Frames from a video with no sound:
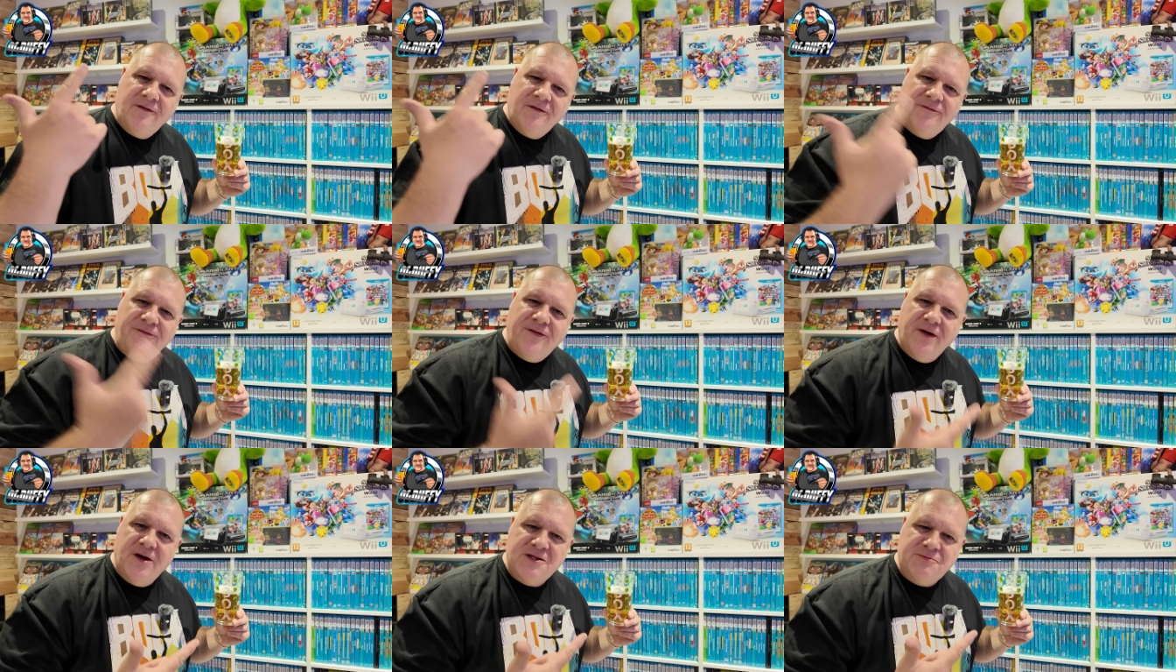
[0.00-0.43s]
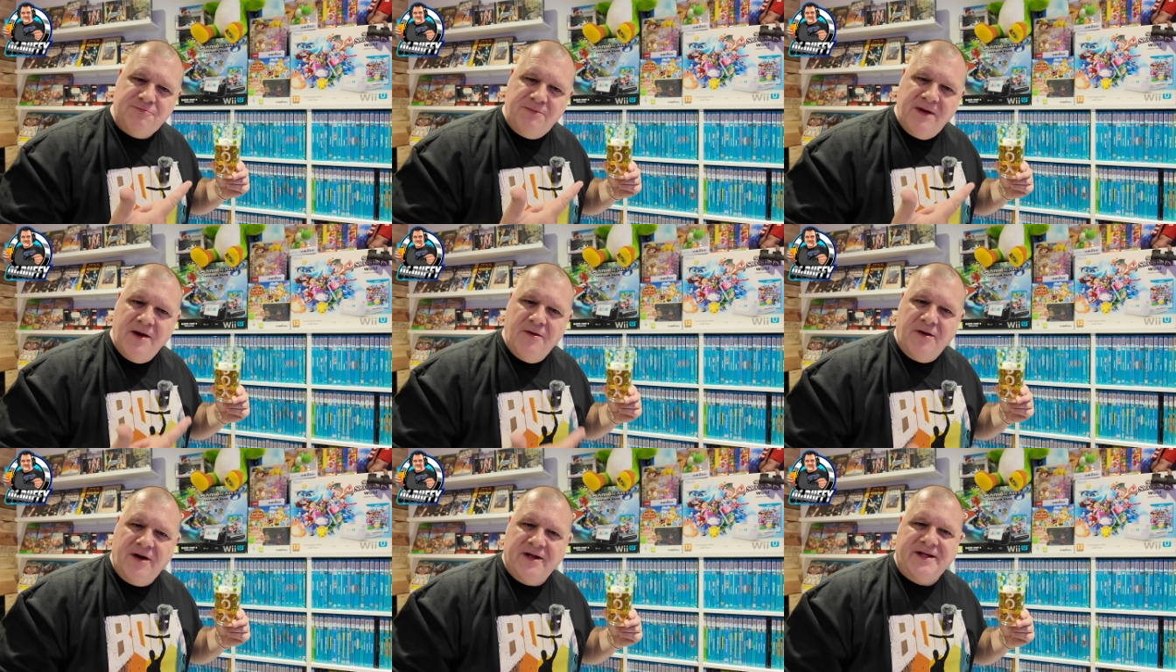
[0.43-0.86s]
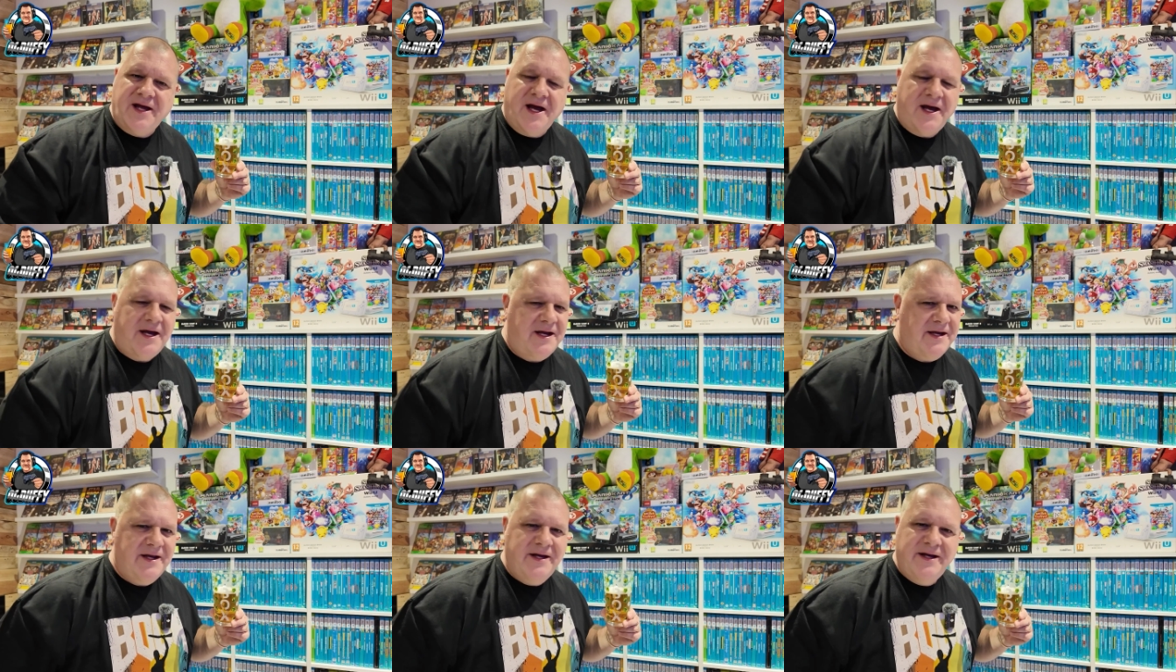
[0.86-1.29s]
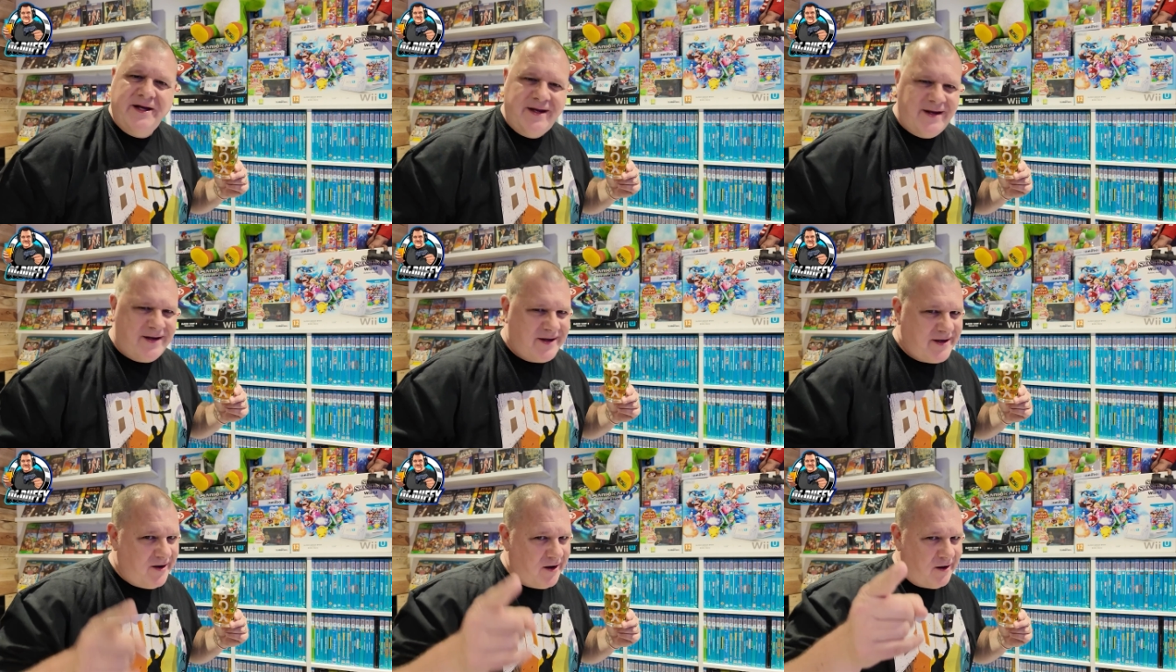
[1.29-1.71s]
First beer of the day.
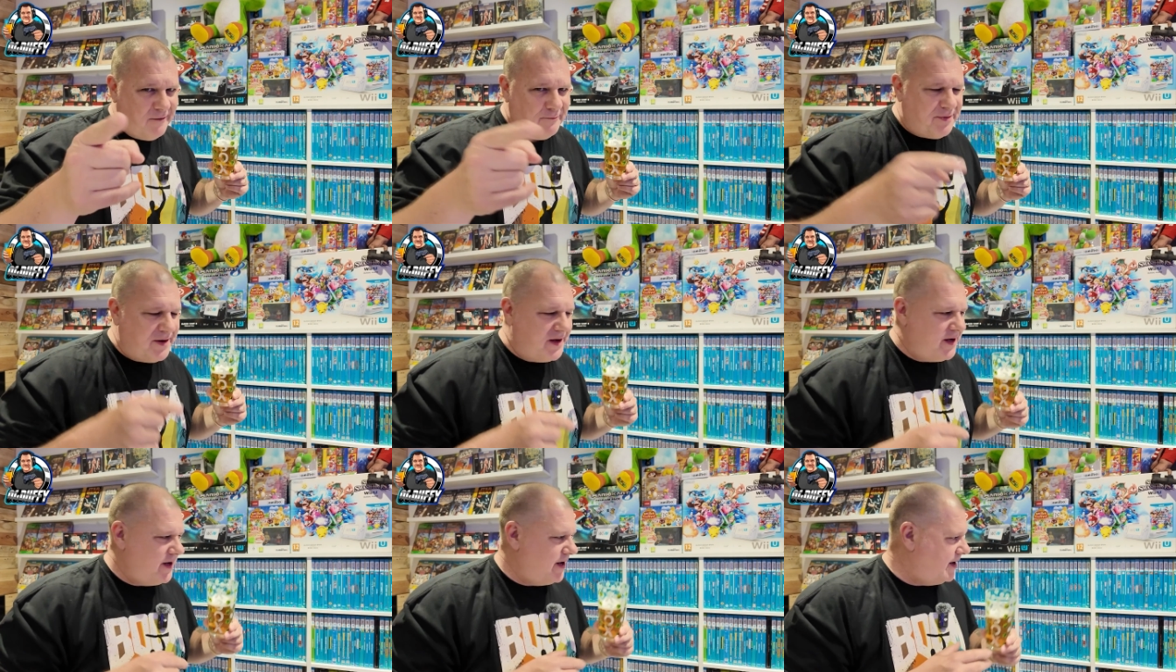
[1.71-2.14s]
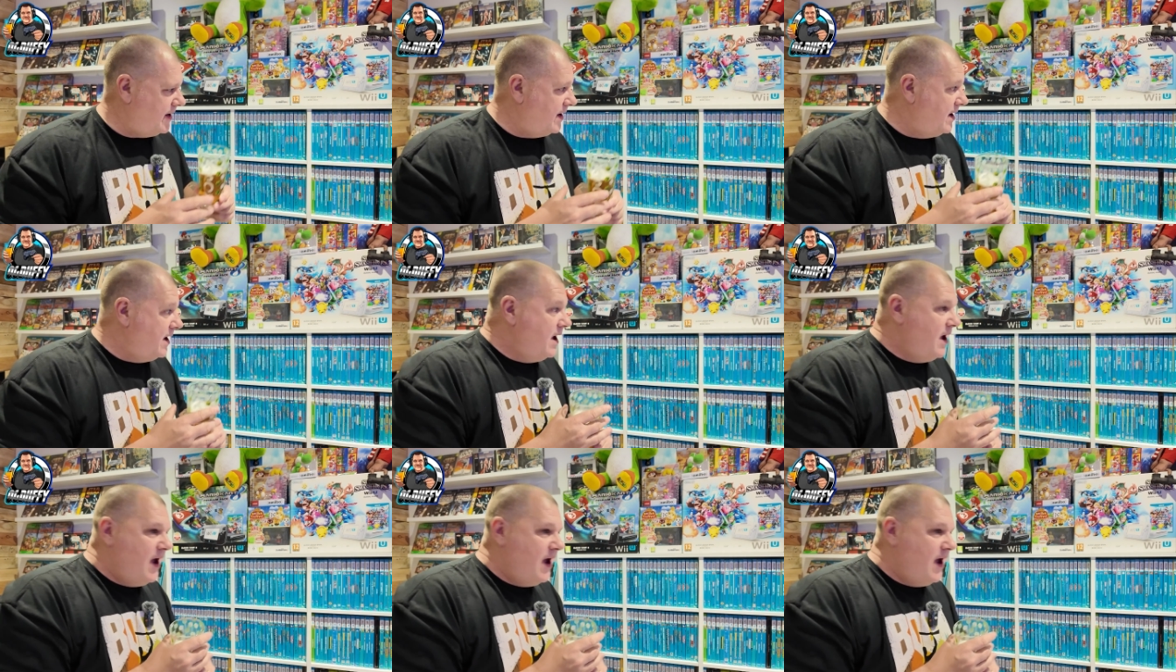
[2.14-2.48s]
Can't beat it.